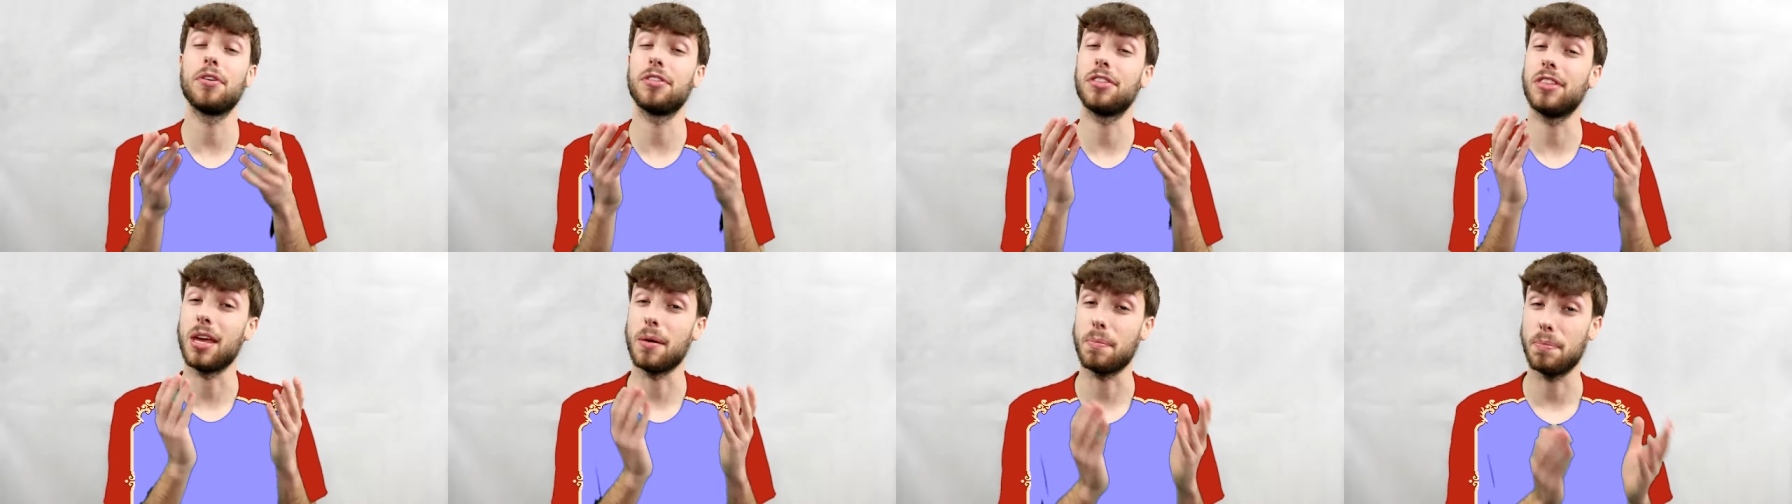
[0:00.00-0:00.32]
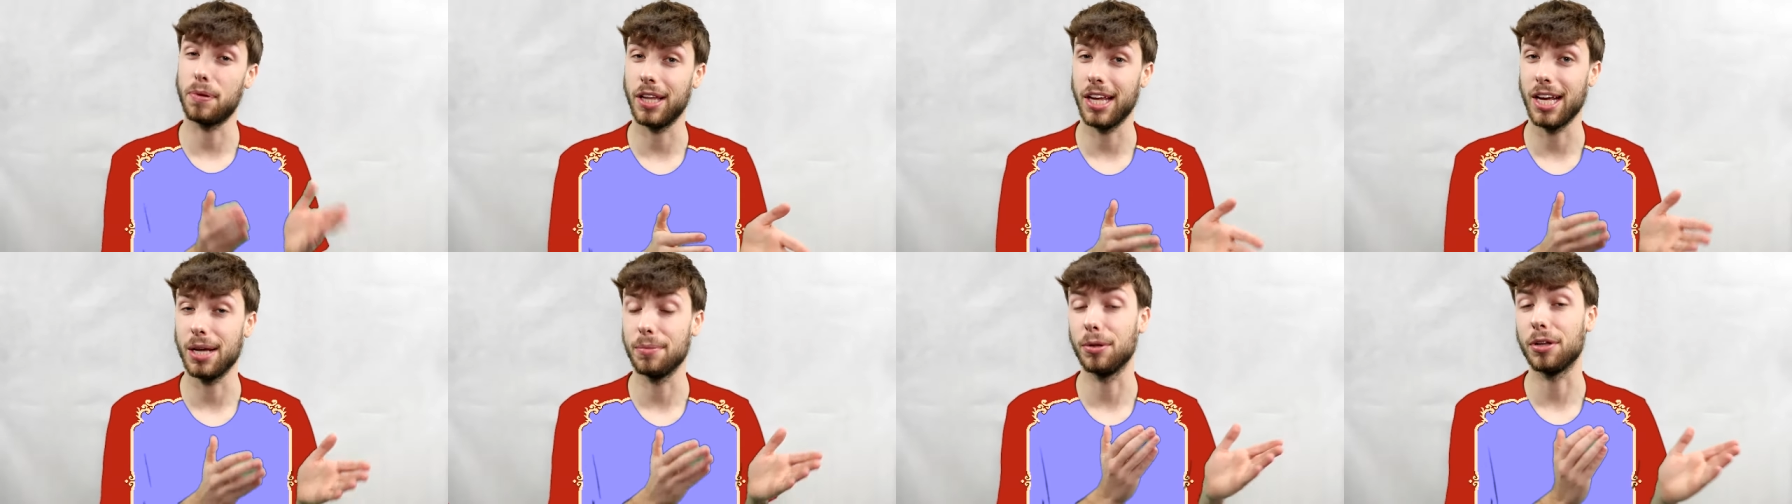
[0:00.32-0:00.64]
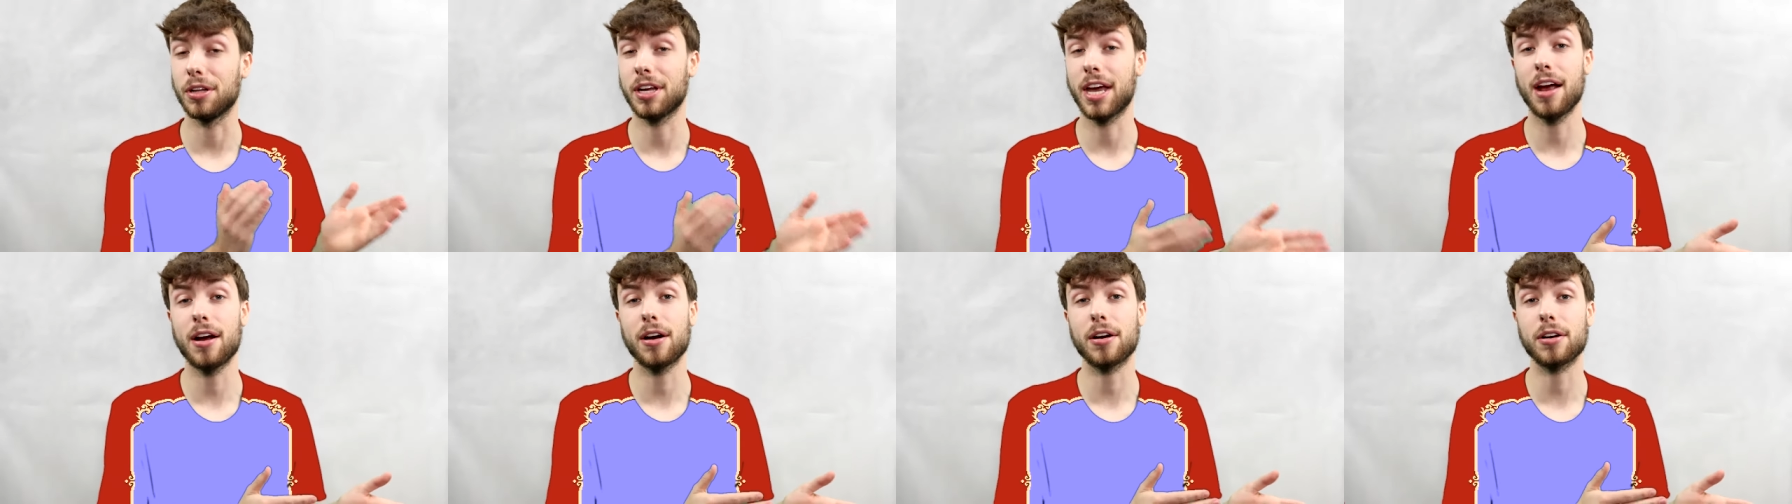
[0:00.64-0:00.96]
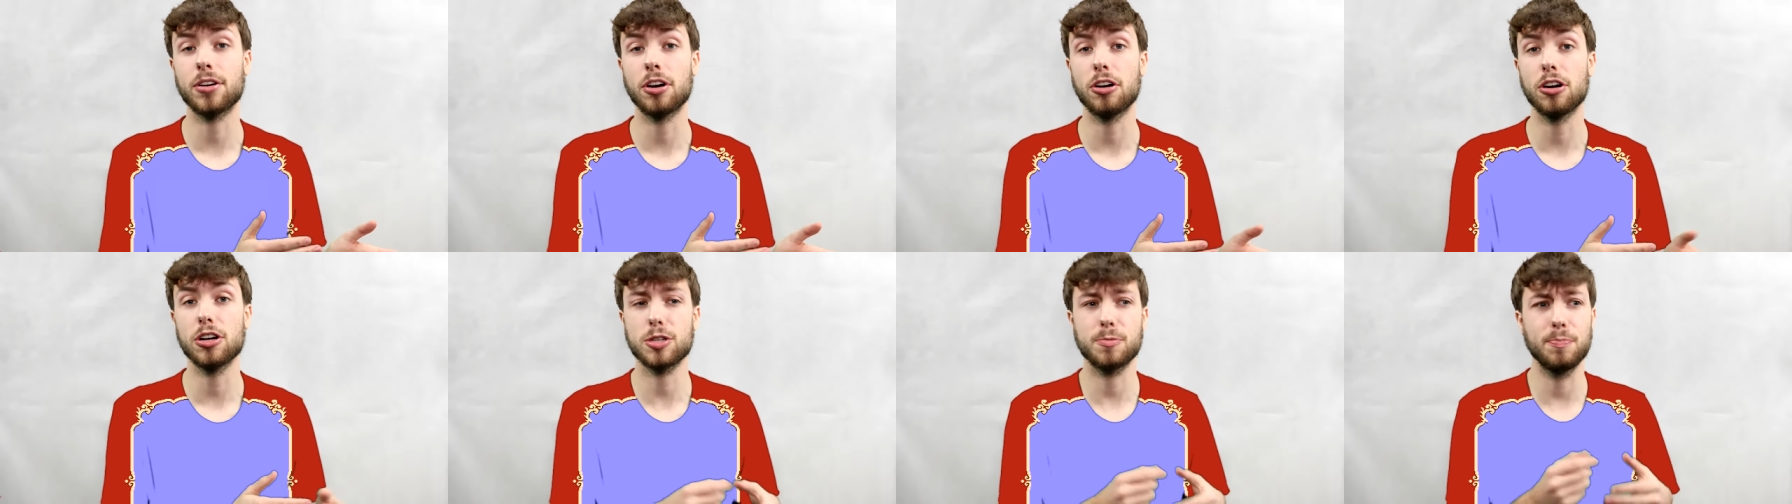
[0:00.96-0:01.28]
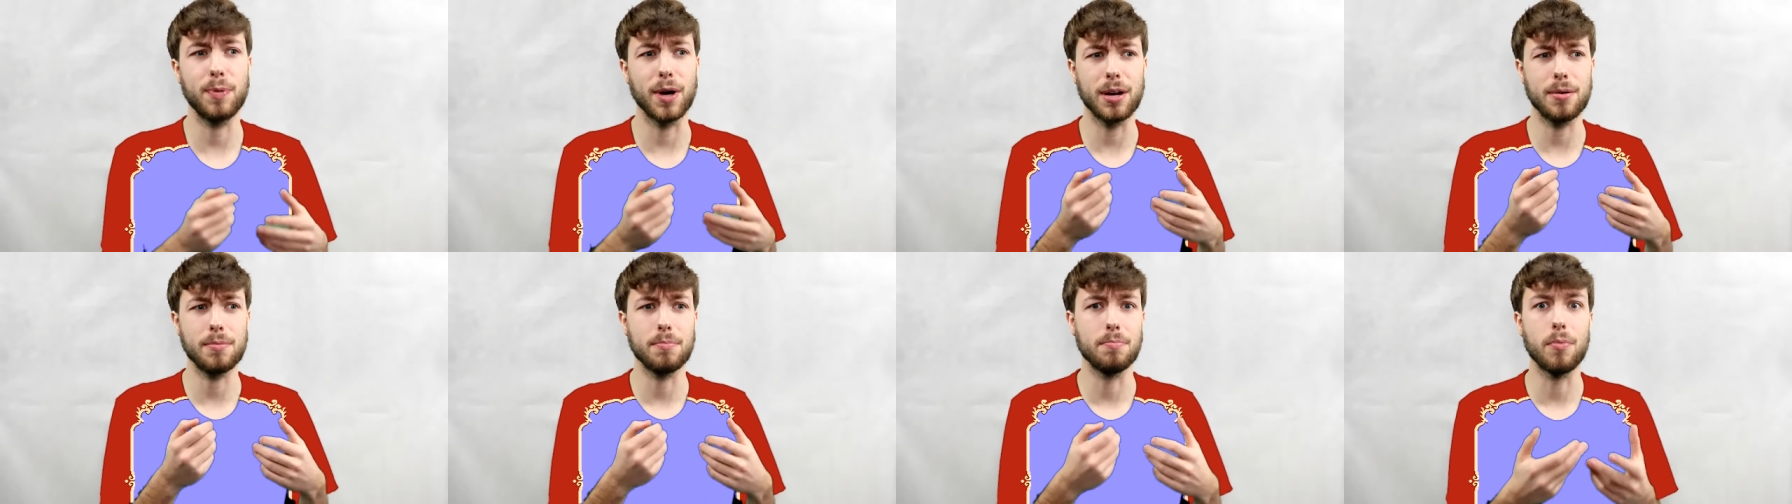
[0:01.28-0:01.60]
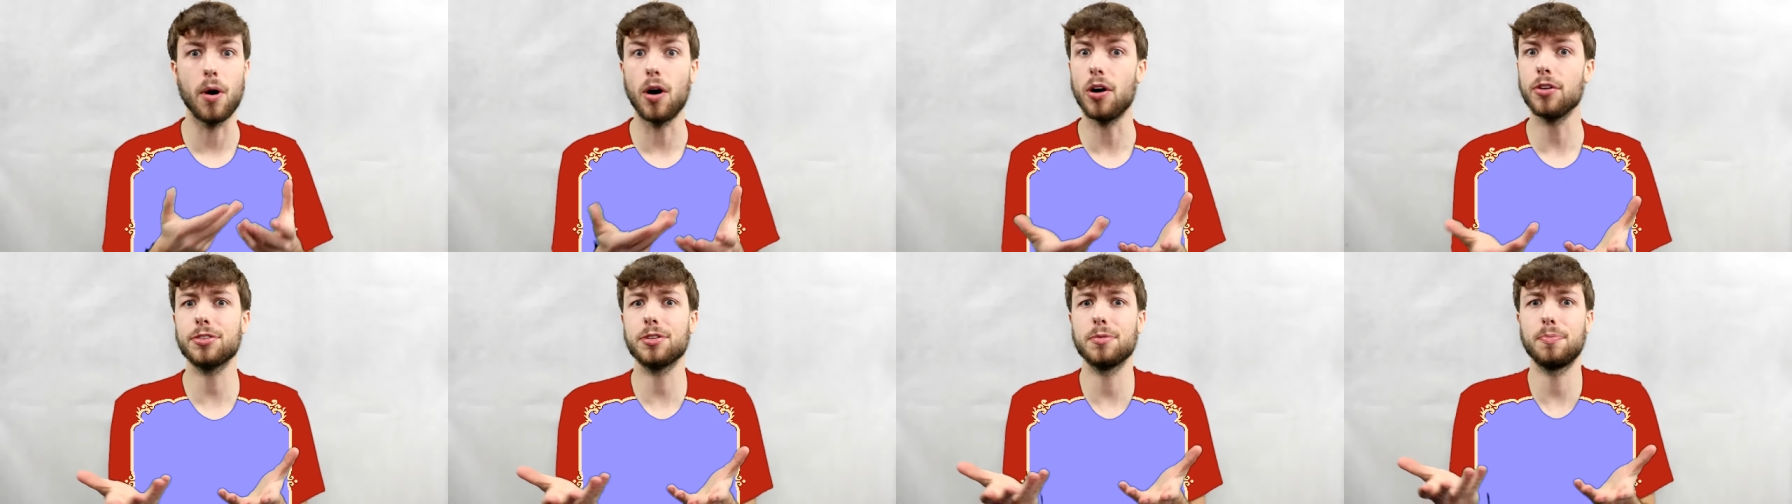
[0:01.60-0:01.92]
with the playable characters, but
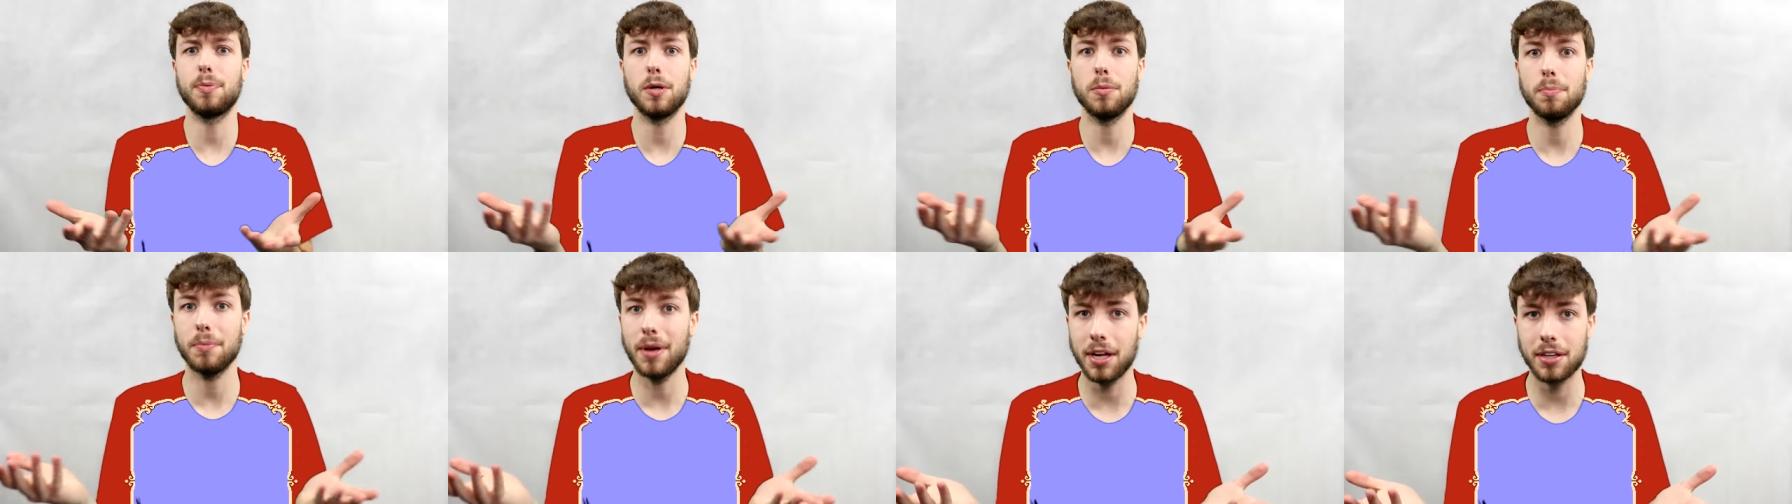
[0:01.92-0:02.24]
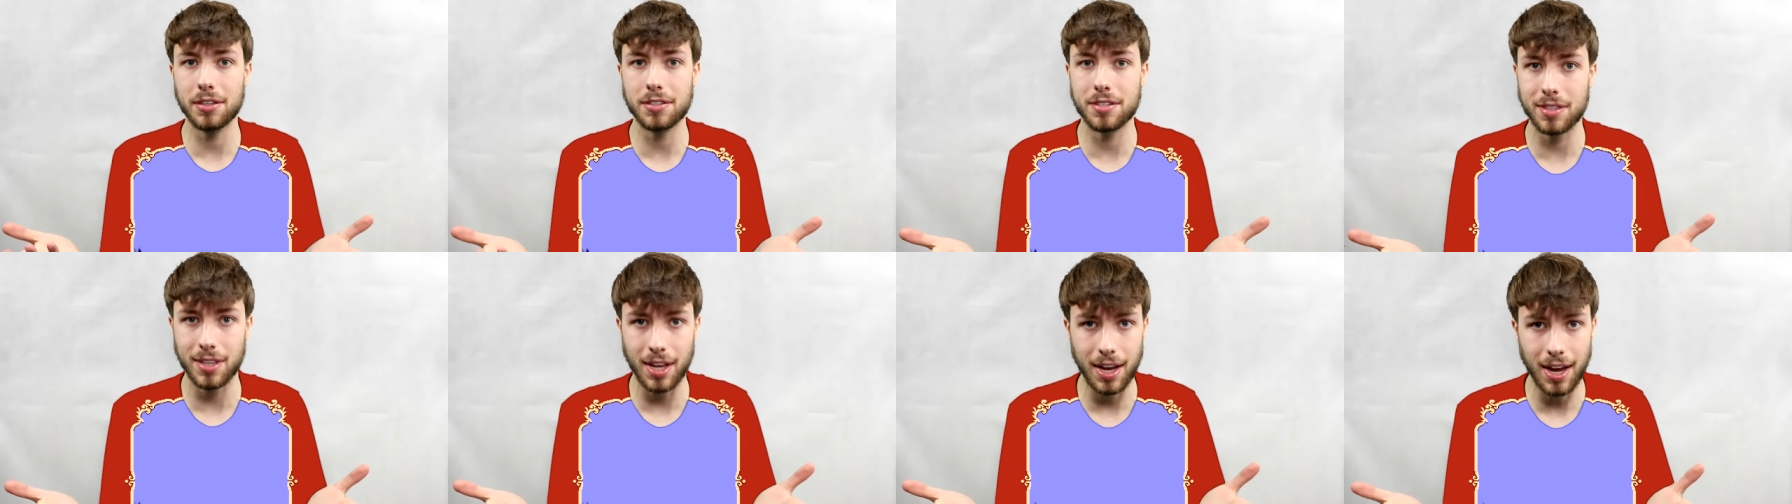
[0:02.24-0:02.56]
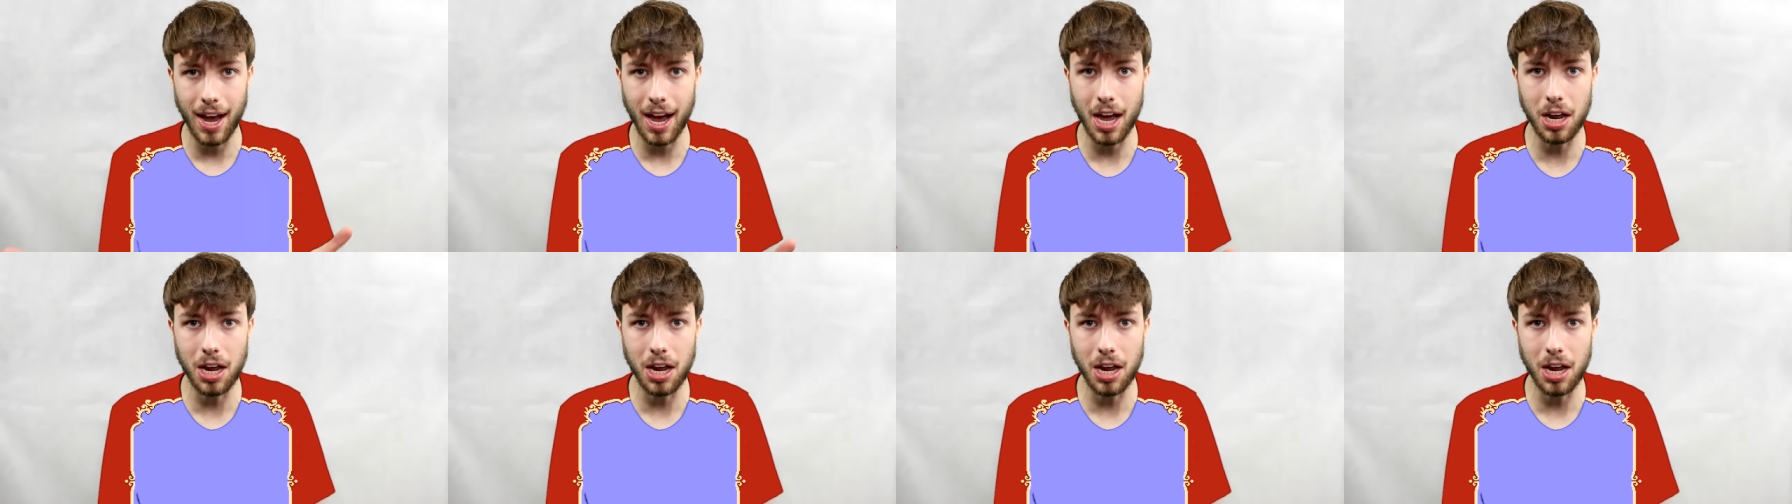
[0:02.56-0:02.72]
multiple mainstay